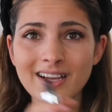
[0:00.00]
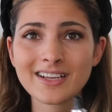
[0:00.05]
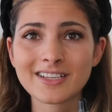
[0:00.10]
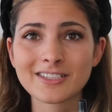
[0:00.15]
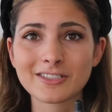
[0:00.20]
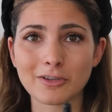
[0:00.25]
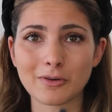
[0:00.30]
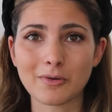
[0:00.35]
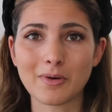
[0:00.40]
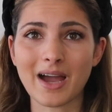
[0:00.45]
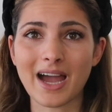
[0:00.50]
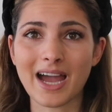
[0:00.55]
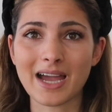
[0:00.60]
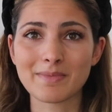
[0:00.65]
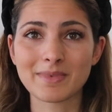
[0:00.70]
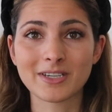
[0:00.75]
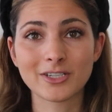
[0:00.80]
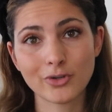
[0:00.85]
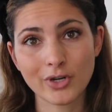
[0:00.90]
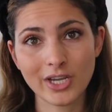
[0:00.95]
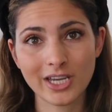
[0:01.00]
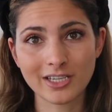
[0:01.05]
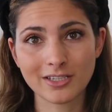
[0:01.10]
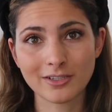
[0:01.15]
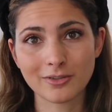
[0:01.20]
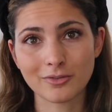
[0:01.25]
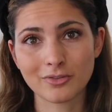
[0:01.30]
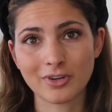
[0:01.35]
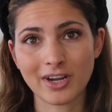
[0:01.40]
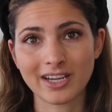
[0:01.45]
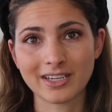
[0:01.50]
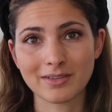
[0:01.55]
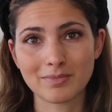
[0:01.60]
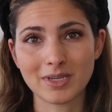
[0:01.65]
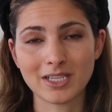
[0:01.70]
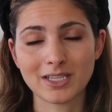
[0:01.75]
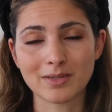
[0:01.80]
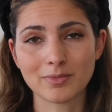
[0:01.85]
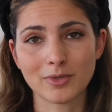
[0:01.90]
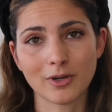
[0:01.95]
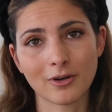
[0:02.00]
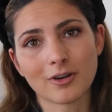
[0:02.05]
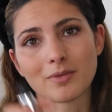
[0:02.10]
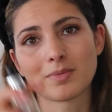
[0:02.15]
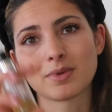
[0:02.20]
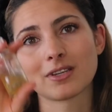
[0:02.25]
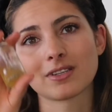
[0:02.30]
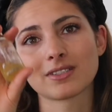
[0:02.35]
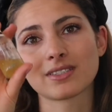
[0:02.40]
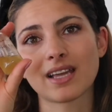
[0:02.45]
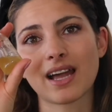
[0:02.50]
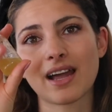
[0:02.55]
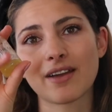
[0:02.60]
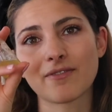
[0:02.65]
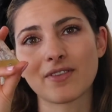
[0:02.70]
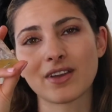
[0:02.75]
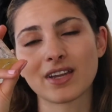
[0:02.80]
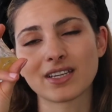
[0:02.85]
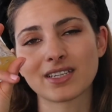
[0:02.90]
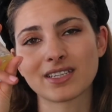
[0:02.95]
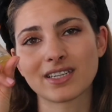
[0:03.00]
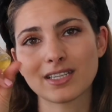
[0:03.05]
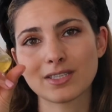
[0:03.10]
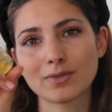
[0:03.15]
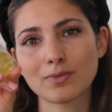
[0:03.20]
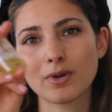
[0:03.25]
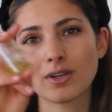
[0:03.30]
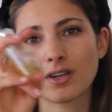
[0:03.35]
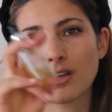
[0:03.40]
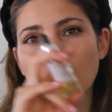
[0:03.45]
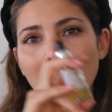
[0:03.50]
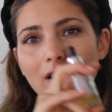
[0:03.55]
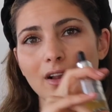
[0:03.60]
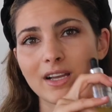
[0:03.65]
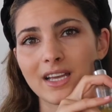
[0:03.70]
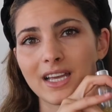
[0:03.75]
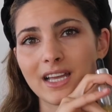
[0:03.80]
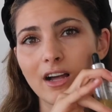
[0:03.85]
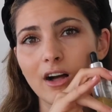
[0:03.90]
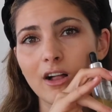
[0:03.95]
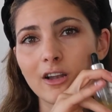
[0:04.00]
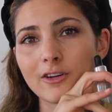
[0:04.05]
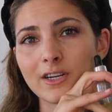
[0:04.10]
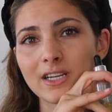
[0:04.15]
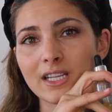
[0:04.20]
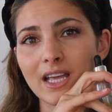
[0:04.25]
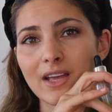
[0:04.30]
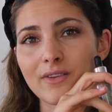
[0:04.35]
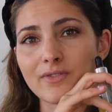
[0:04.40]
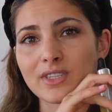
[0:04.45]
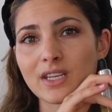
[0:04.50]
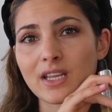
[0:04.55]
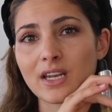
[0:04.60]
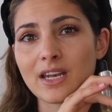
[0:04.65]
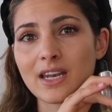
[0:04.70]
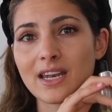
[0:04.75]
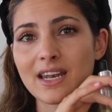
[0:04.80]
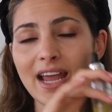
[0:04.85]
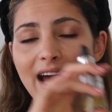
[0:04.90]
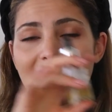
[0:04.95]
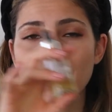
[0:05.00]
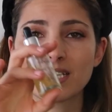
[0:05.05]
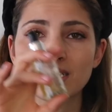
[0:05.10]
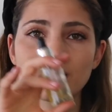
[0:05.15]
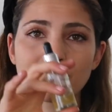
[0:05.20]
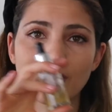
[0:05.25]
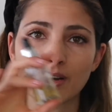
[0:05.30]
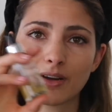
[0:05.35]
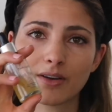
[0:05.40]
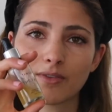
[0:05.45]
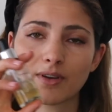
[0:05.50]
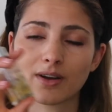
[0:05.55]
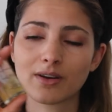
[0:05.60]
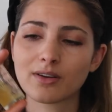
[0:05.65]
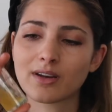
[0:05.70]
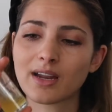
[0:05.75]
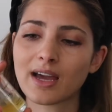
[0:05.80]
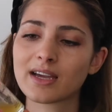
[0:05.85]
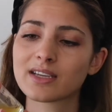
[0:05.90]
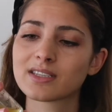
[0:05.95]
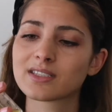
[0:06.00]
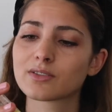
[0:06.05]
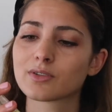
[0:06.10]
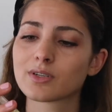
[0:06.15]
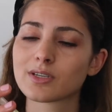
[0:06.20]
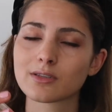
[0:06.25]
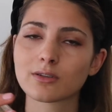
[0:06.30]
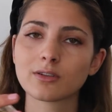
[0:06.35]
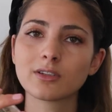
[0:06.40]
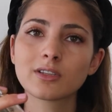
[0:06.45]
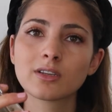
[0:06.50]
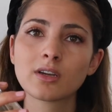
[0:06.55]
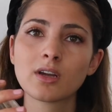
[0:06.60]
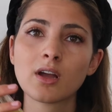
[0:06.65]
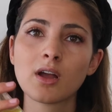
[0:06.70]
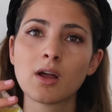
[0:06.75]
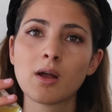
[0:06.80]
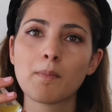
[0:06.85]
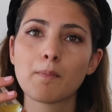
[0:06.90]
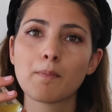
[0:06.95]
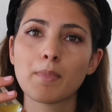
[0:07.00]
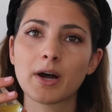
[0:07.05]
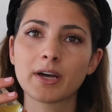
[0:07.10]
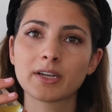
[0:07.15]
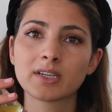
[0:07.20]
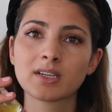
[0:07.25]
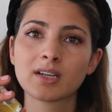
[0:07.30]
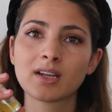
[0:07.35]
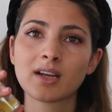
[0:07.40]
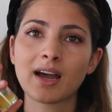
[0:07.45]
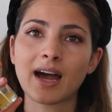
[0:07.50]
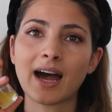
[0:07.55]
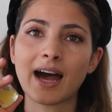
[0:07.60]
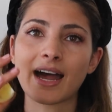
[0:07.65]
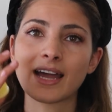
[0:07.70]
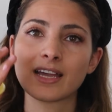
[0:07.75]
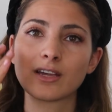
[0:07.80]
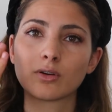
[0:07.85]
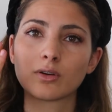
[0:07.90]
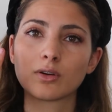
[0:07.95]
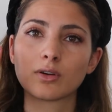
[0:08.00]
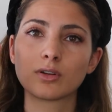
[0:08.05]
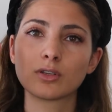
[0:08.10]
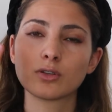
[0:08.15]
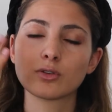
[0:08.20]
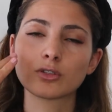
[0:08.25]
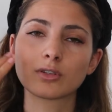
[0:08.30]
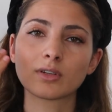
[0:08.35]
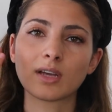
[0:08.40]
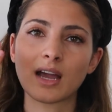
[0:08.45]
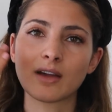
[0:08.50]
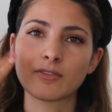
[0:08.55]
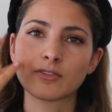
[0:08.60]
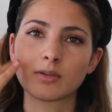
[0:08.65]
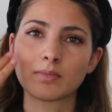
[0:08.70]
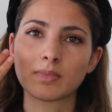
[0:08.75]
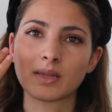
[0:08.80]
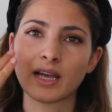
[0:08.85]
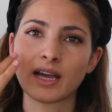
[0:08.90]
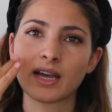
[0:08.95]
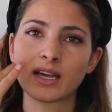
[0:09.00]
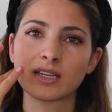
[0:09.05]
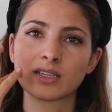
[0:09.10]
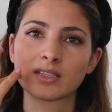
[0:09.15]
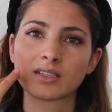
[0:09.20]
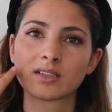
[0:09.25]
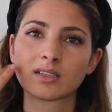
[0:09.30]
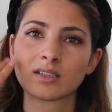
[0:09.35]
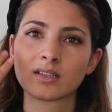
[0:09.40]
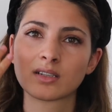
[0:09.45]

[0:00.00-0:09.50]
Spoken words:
So I'm intrigued to try the medium dark, because I think this one already gives a nice, very nice result, but I usually have to apply it